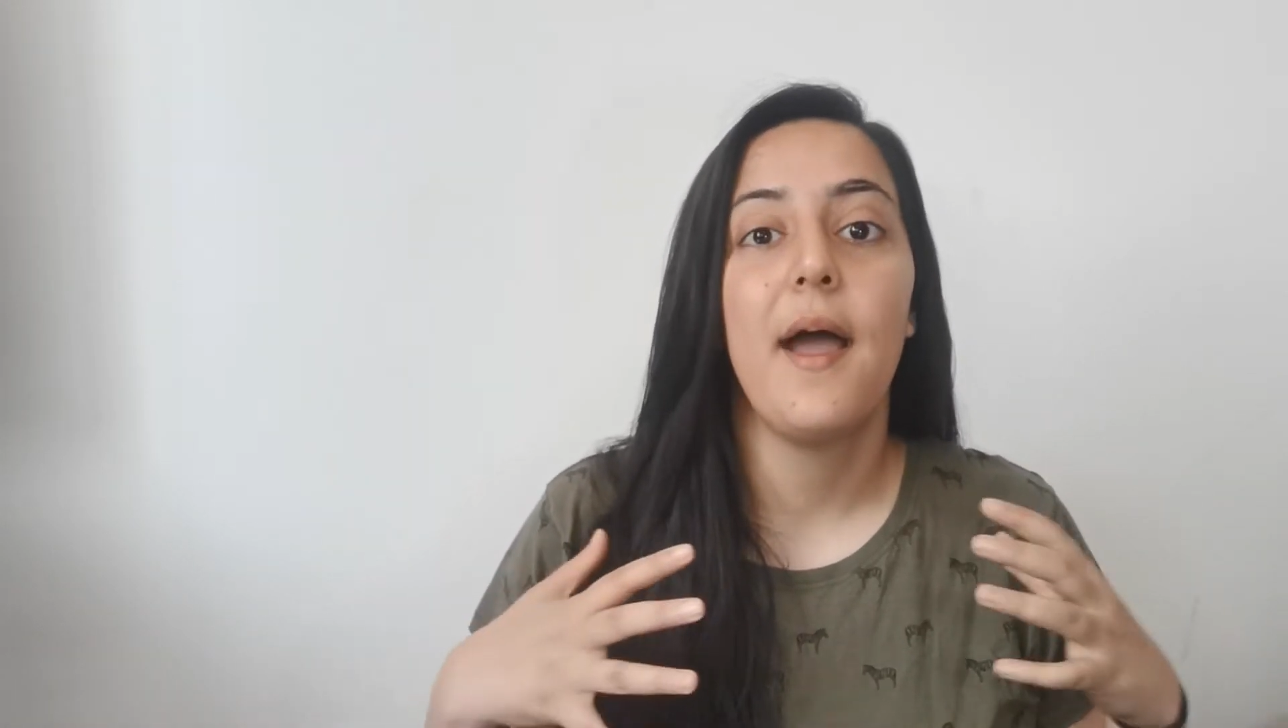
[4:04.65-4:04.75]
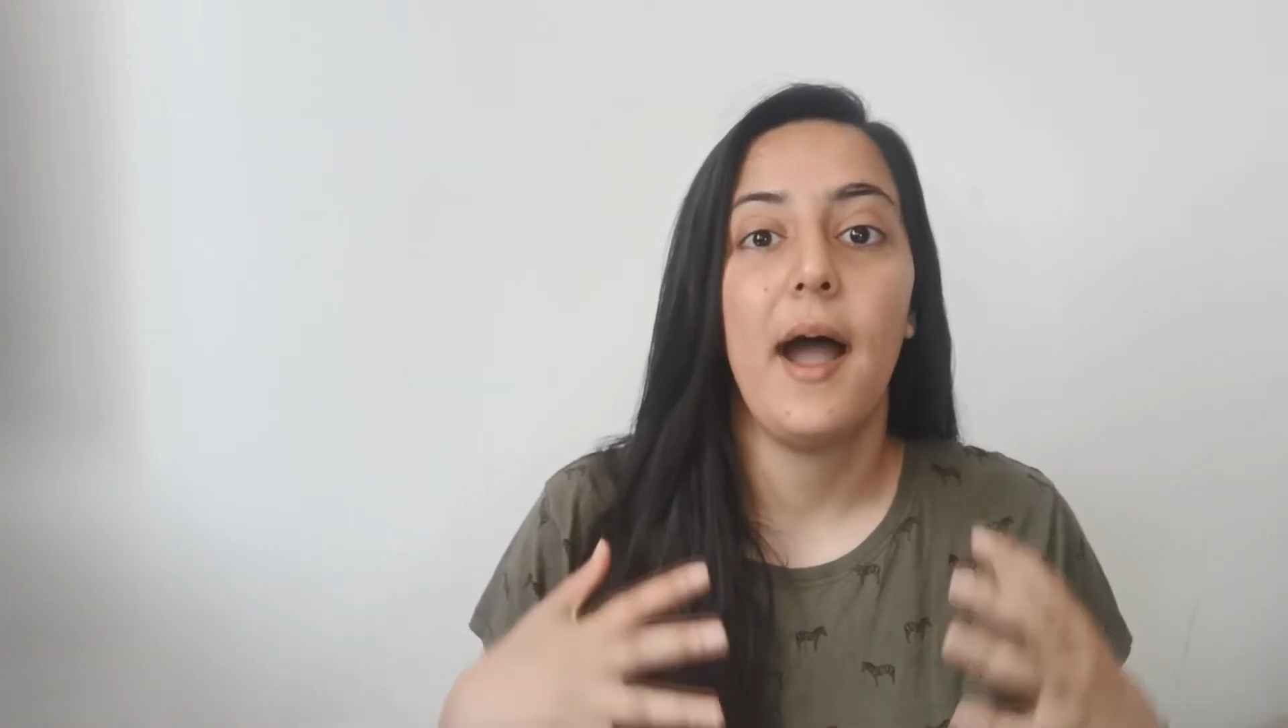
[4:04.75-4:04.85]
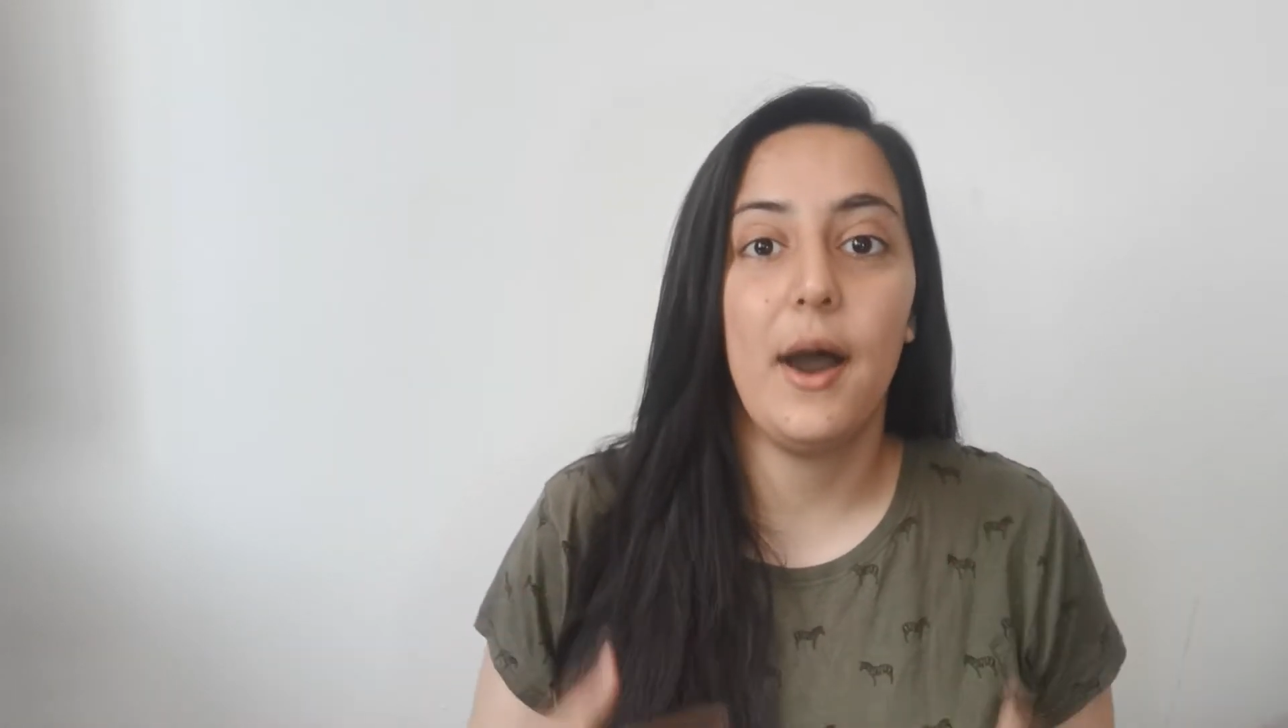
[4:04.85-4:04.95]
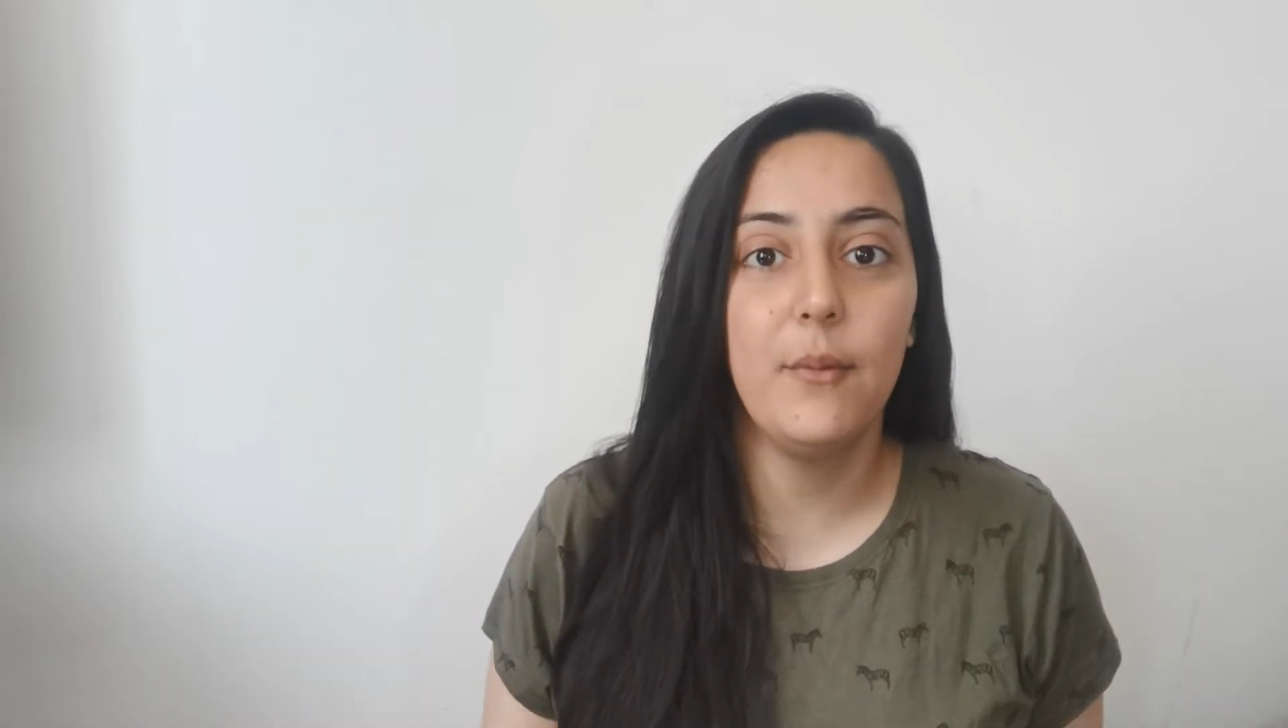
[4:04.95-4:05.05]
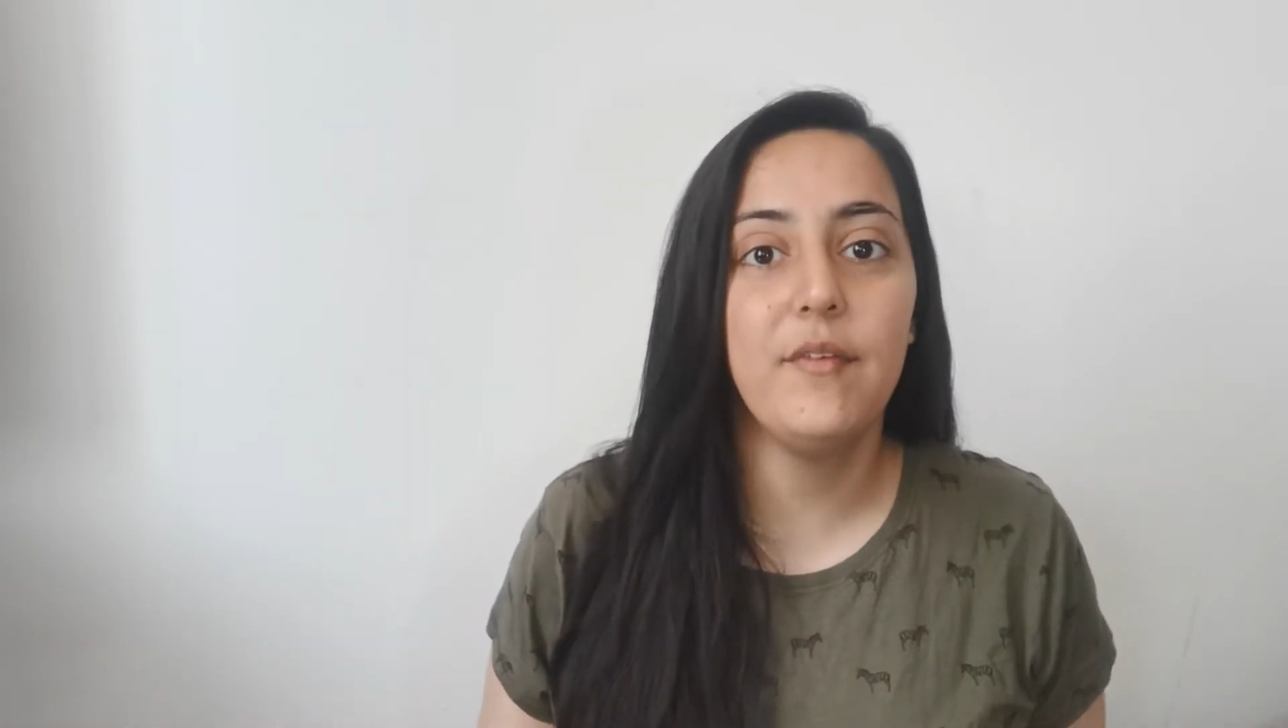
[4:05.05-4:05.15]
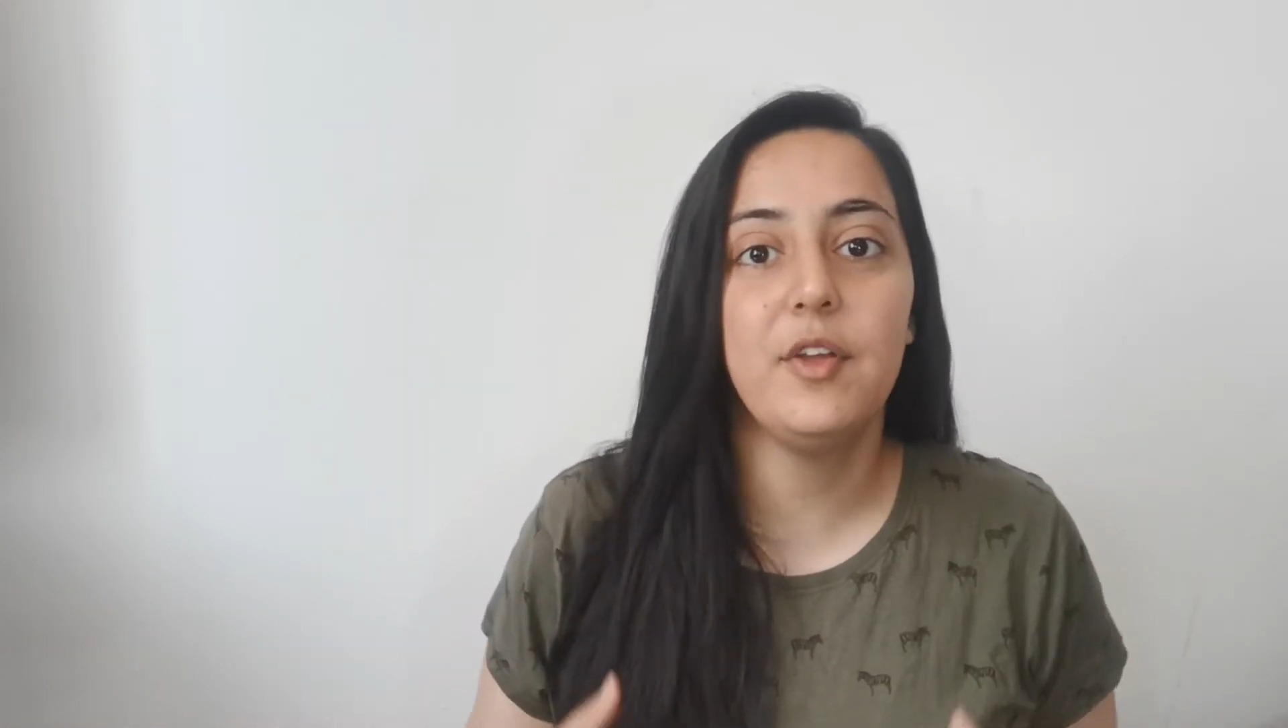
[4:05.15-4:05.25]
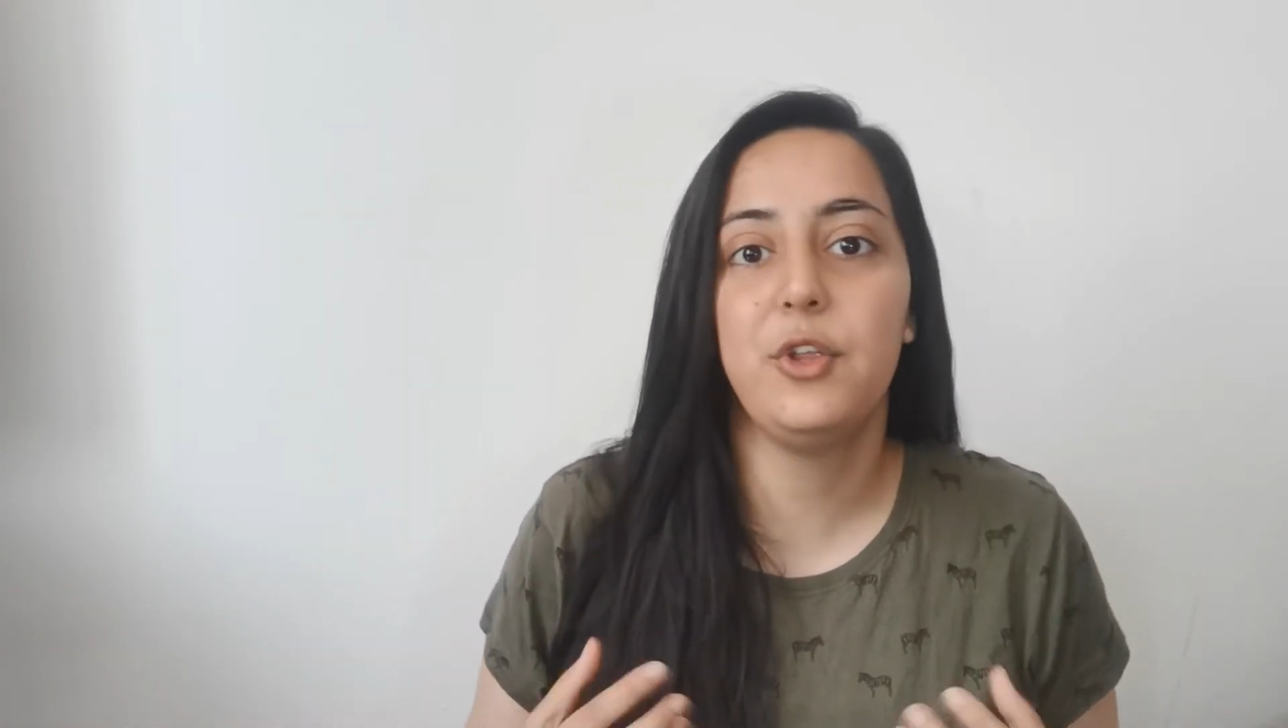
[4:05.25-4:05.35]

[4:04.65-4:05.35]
However,